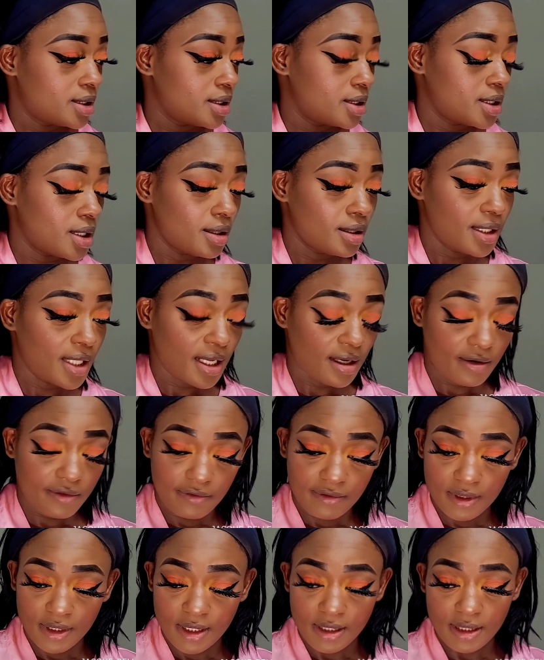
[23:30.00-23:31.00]
So now
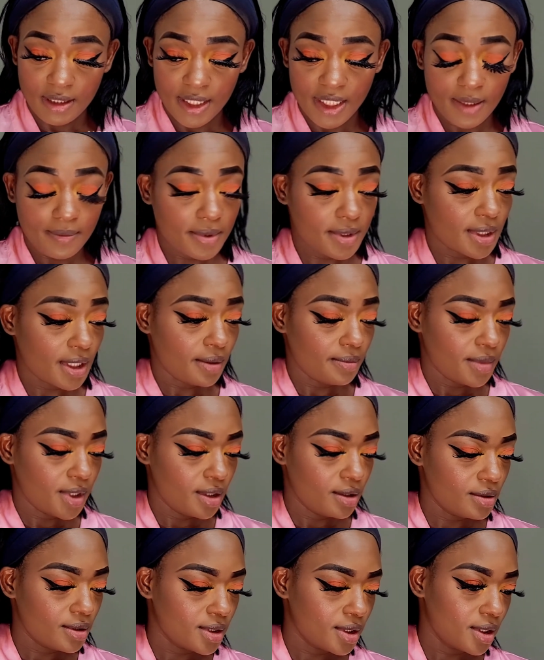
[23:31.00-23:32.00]
for the lips, I'm
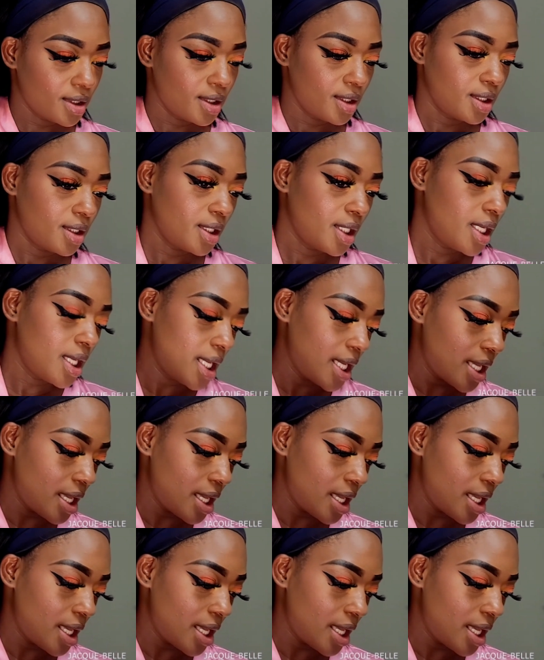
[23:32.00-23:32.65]
using